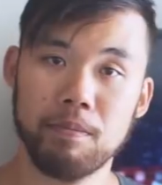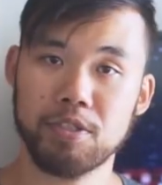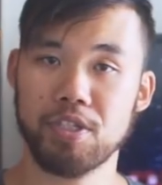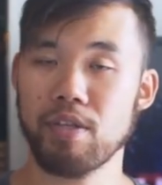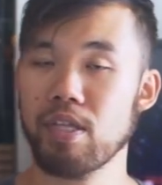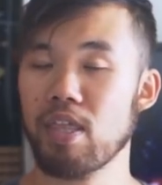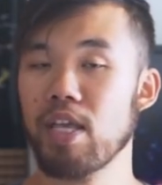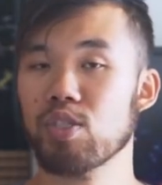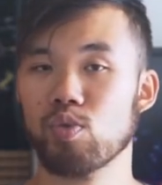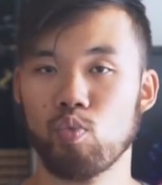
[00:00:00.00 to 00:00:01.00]
But slowly
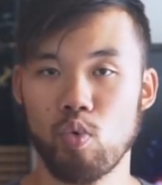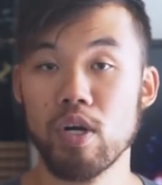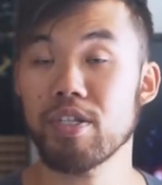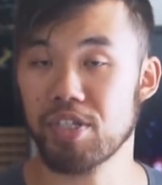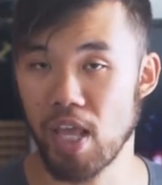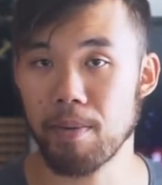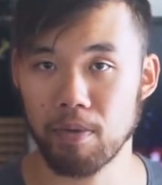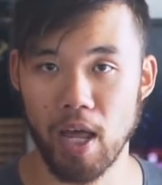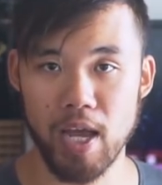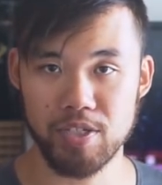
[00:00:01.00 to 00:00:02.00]
things would
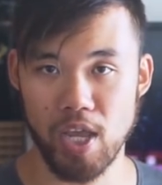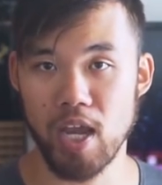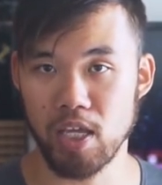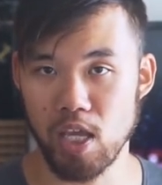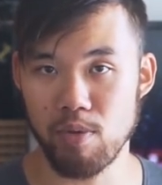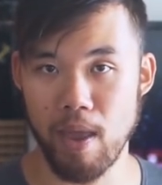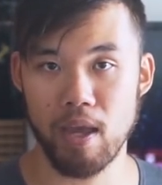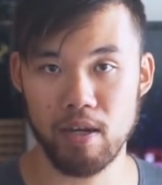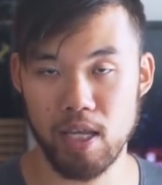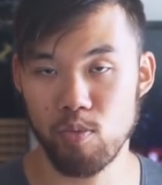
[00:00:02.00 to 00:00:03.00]
stabilize and
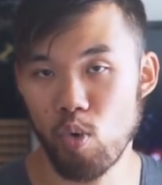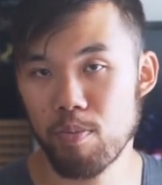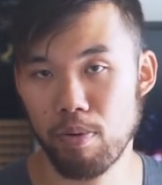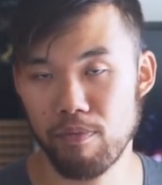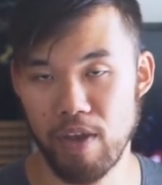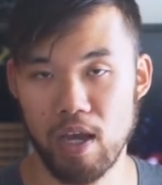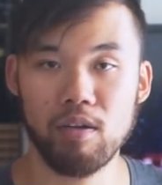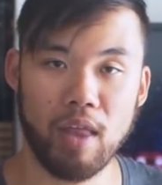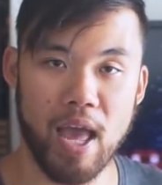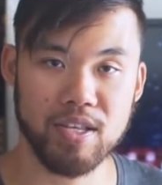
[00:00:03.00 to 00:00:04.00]
humanity would
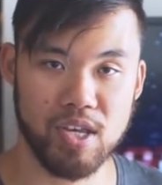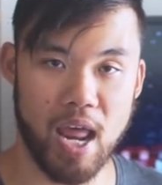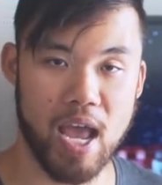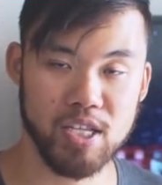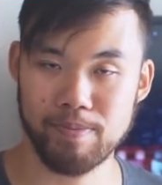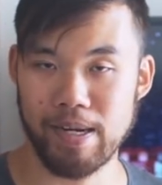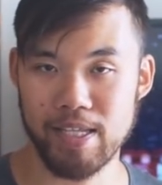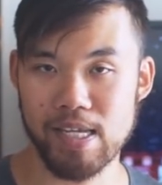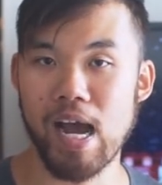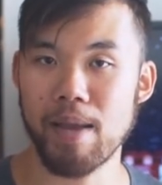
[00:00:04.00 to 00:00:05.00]
prevail as it has
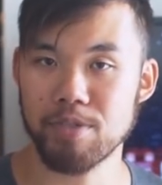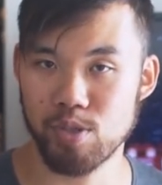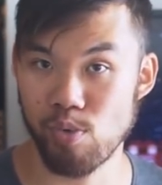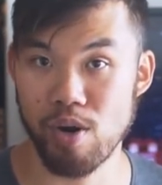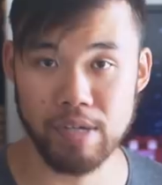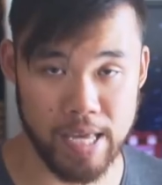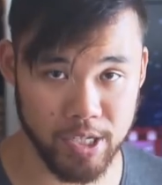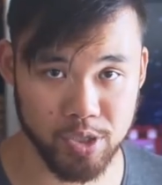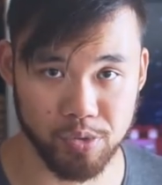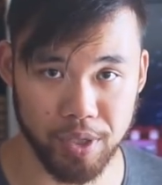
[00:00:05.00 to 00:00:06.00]
many times throughout
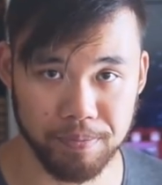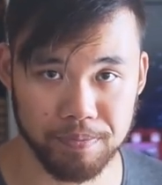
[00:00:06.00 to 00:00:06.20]
history.